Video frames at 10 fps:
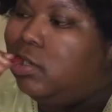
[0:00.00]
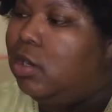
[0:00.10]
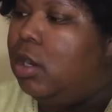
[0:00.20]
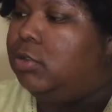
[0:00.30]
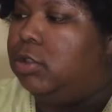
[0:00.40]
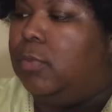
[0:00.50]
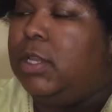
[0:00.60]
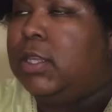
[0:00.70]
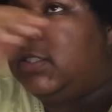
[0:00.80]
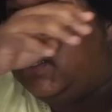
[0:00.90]
There are so
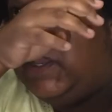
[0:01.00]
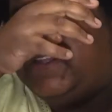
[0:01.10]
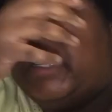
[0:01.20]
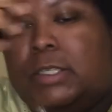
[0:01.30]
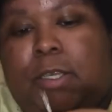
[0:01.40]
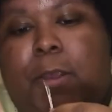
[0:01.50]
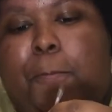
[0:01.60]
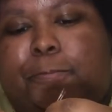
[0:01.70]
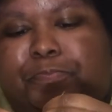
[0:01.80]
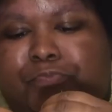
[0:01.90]
many things I didn't get to see
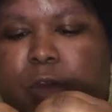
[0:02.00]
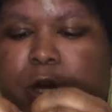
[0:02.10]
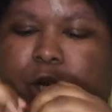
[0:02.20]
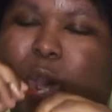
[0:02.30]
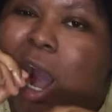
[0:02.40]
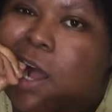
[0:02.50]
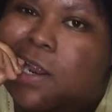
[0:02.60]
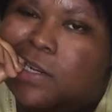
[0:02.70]
or do